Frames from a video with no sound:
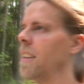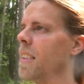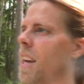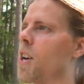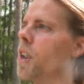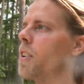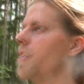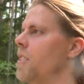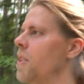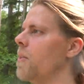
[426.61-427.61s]
They
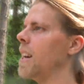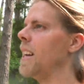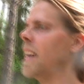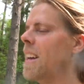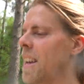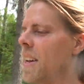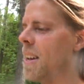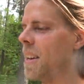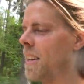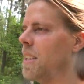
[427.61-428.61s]
can't do any
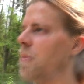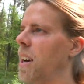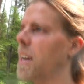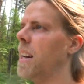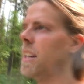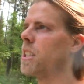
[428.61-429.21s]
divinely